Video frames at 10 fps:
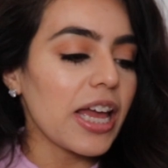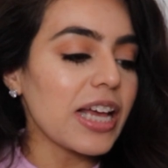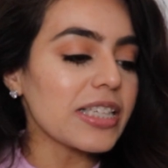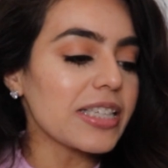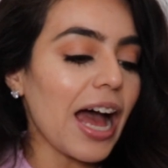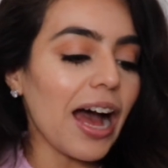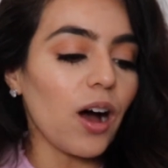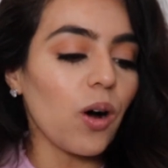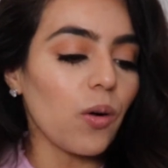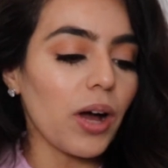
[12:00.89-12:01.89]
is
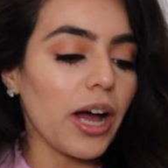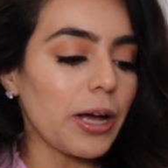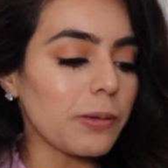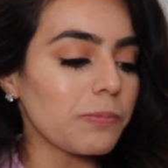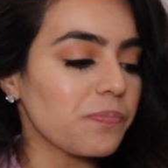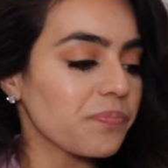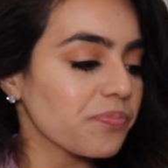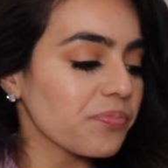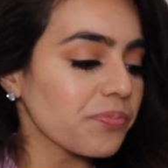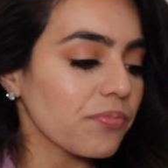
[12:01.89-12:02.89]
how um,
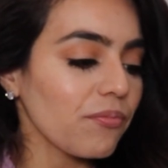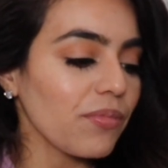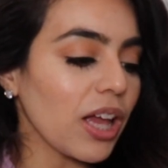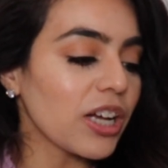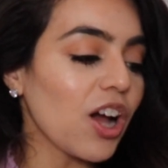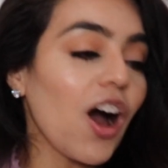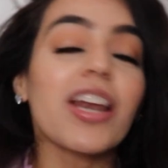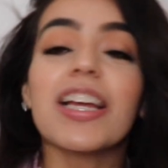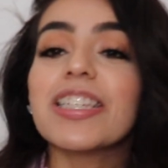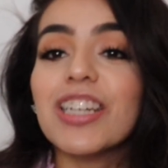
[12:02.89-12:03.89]

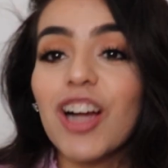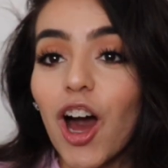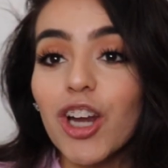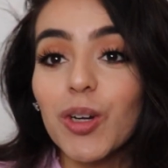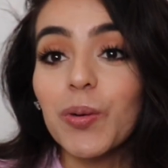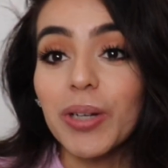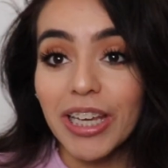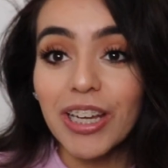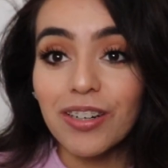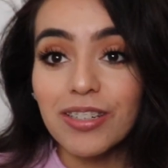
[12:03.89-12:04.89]
God is a God who
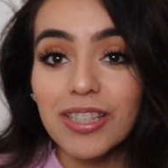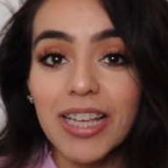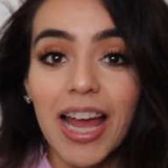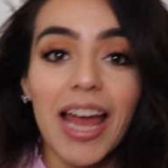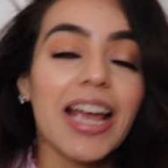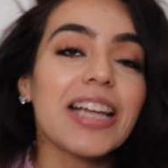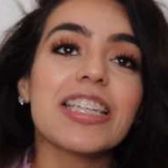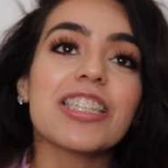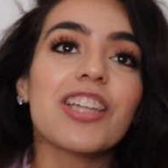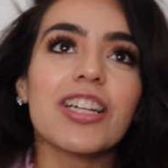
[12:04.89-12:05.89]
hears. It
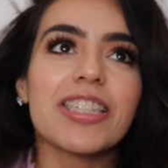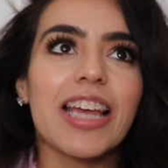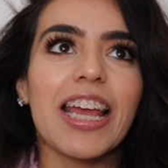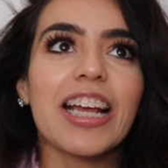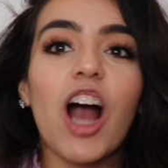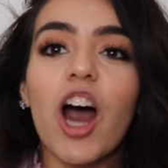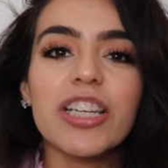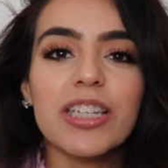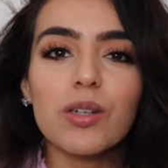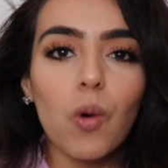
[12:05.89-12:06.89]
does not say
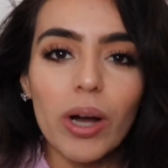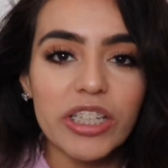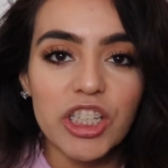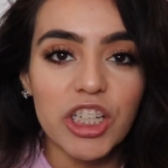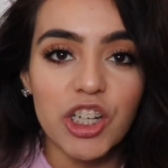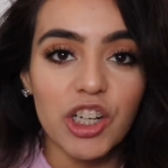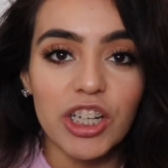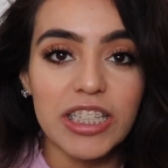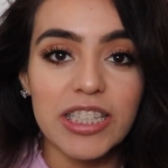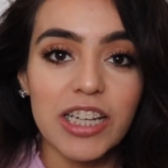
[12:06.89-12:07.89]
God questioned her.
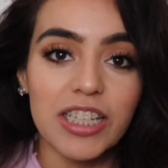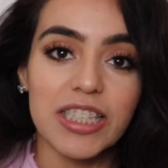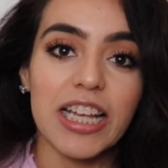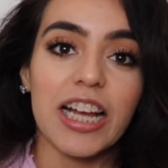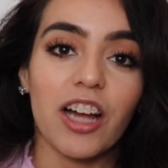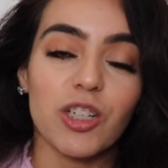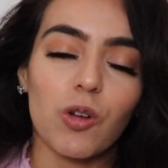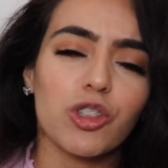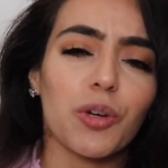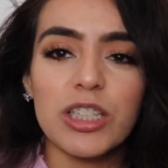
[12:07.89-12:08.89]
It does not say God
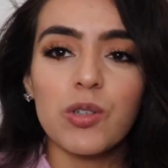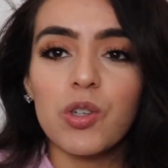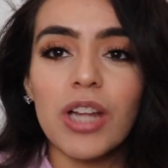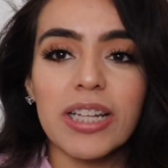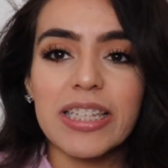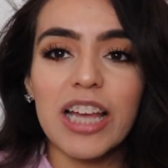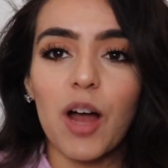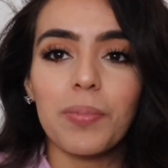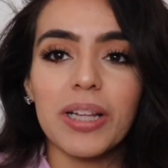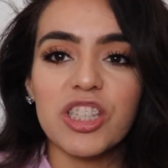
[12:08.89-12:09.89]
told her, Do you not see
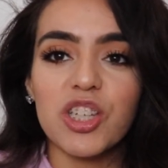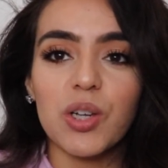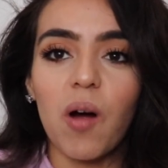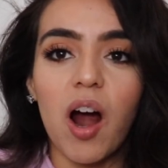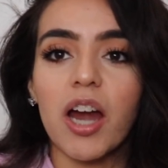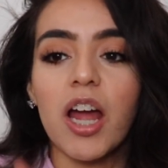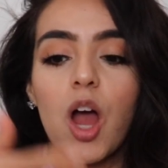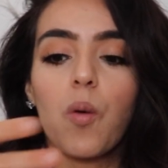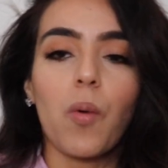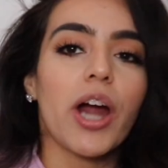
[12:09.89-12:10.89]
how blessed you are?
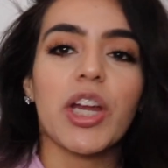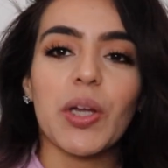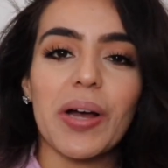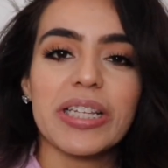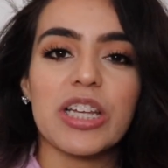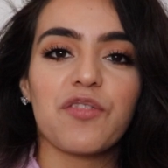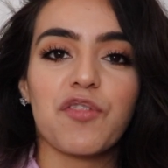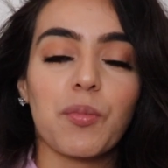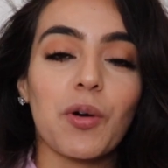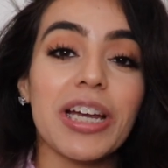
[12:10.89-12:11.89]
Why are you asking
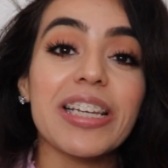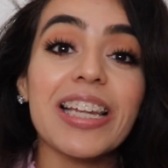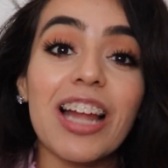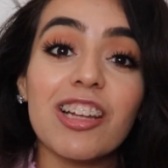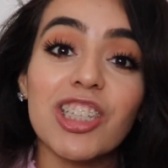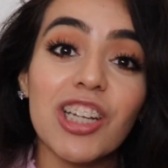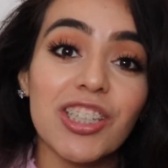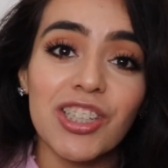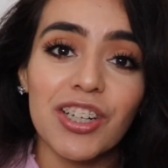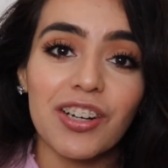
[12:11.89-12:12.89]
for more? He did not
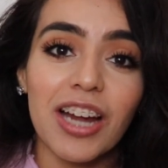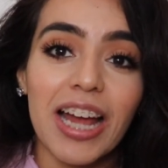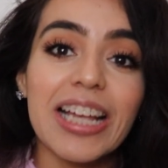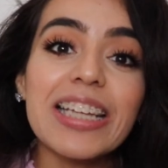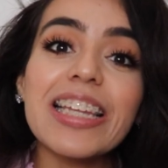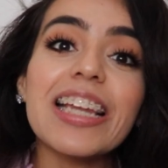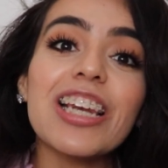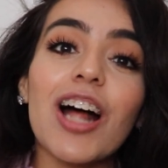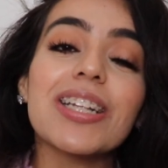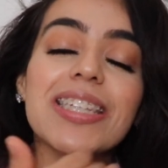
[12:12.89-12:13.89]
judge her. He did
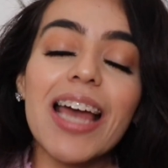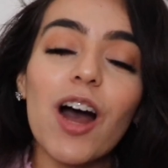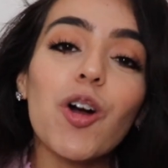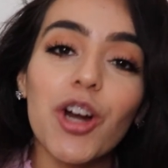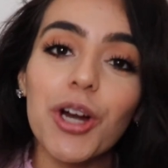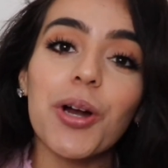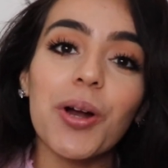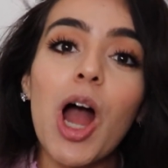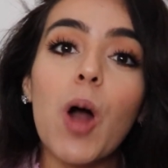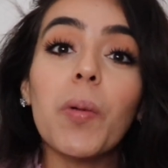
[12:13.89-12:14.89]
not tell
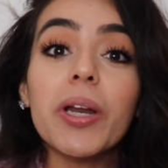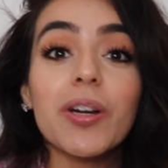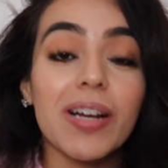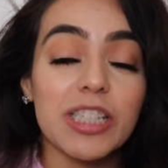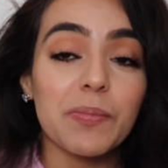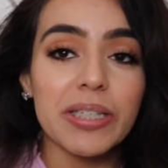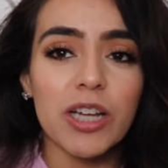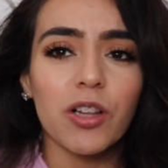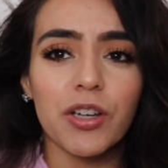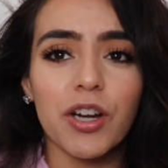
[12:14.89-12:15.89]
her what her husband
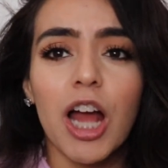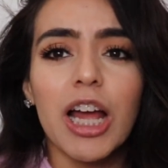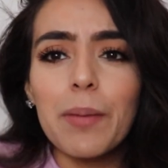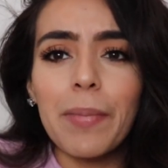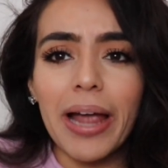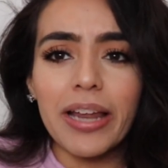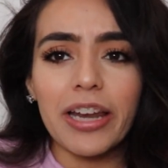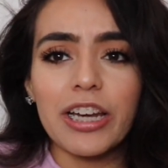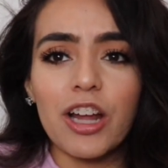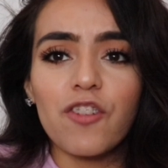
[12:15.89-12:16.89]
tell her. Am I
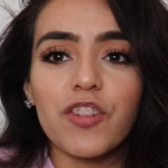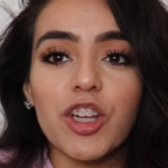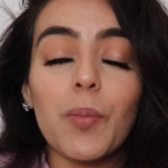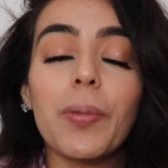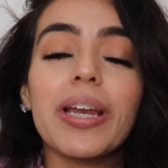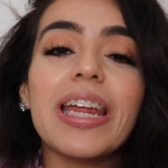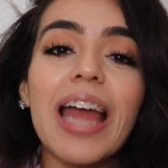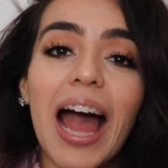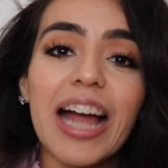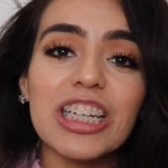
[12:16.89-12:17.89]
not enough for you? But
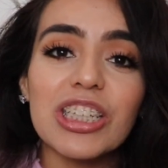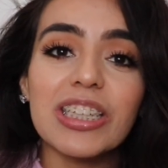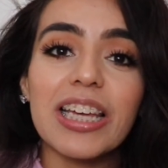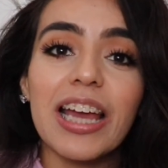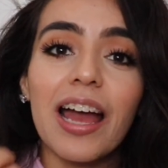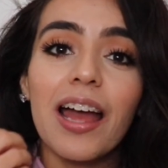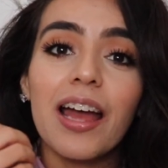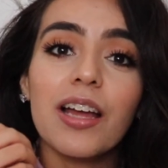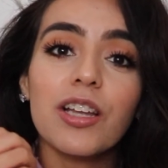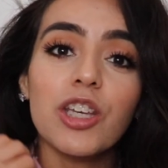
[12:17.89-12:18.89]
he actually
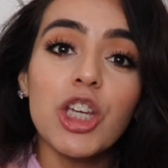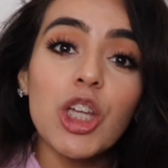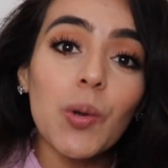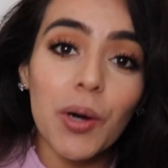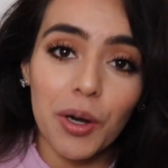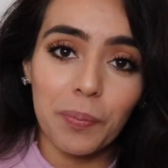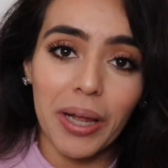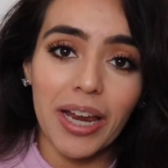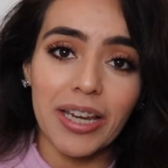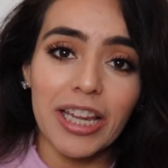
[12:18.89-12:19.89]
knew her
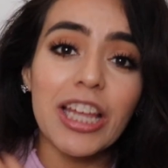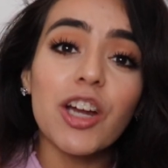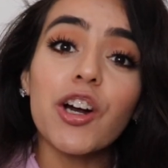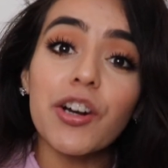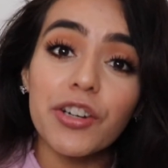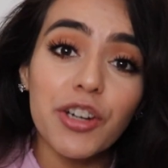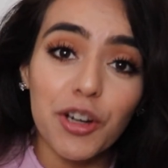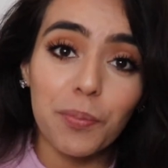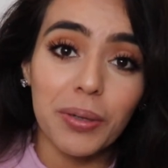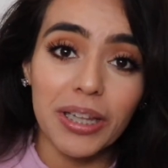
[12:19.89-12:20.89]
pain. He heard
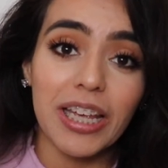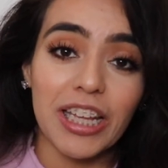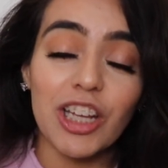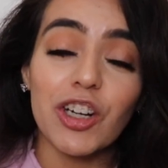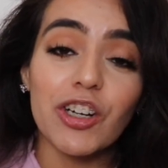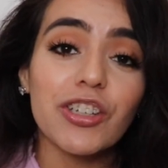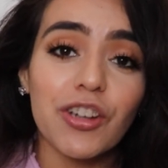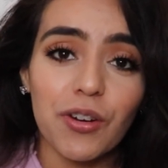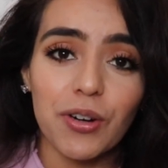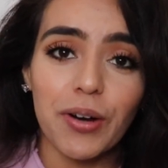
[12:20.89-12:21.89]
her plea. He heard
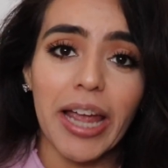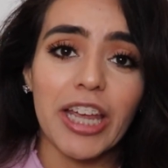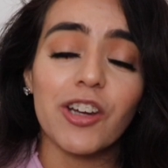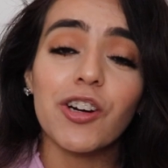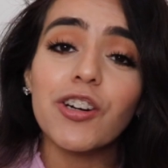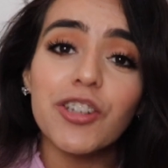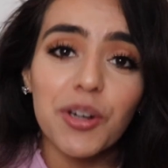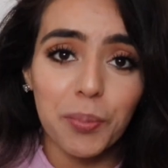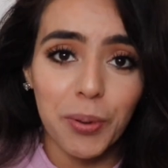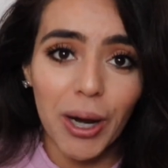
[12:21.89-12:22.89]
her cry. He heard
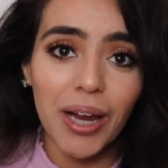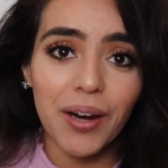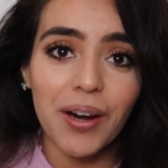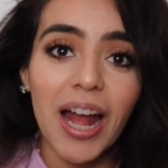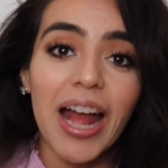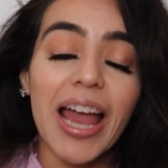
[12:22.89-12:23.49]
her prayer.